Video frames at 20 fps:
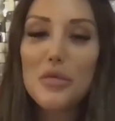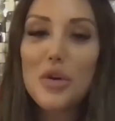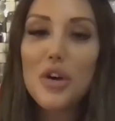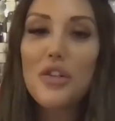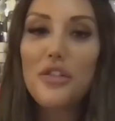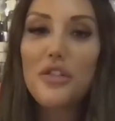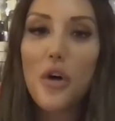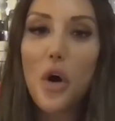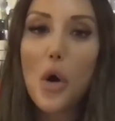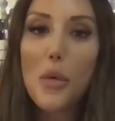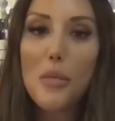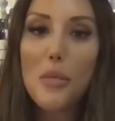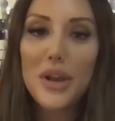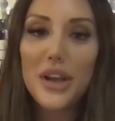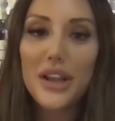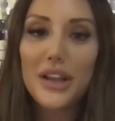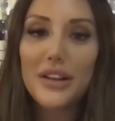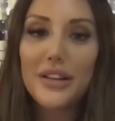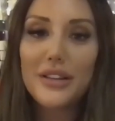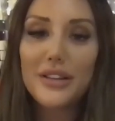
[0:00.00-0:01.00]
We're 4
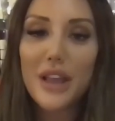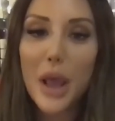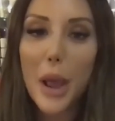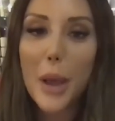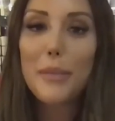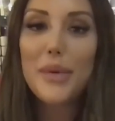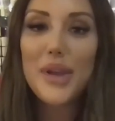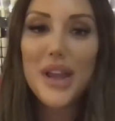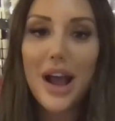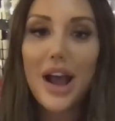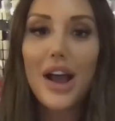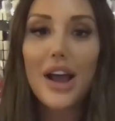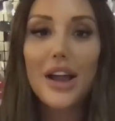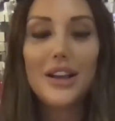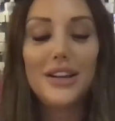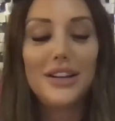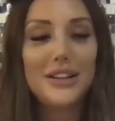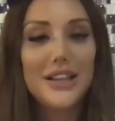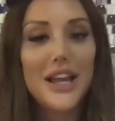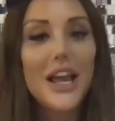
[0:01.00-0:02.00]
minutes
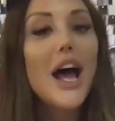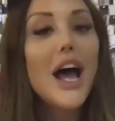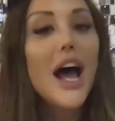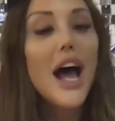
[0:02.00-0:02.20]
behind.